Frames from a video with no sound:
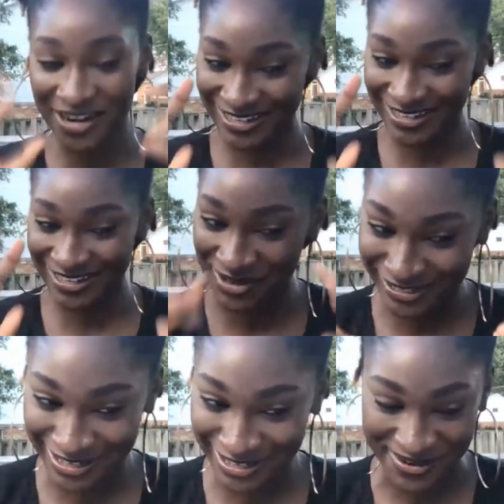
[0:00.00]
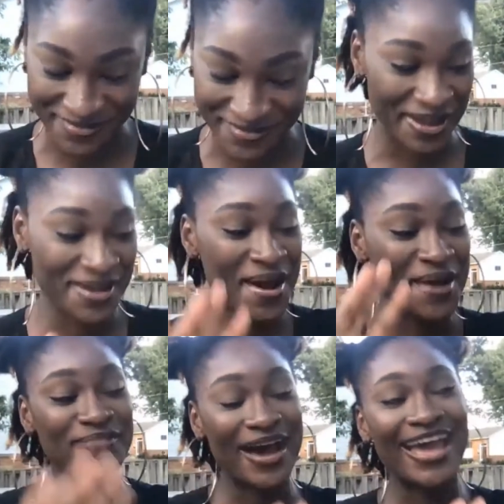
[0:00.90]
this question a little bit,
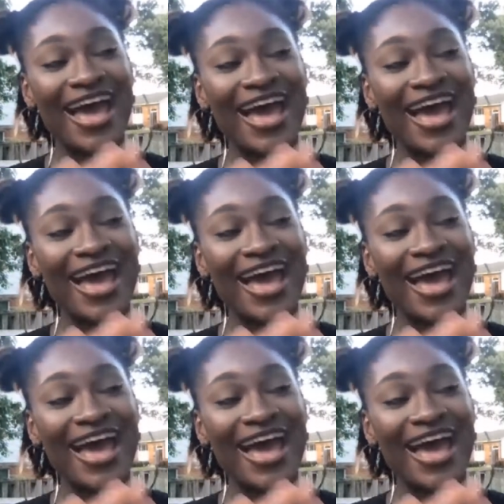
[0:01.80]
but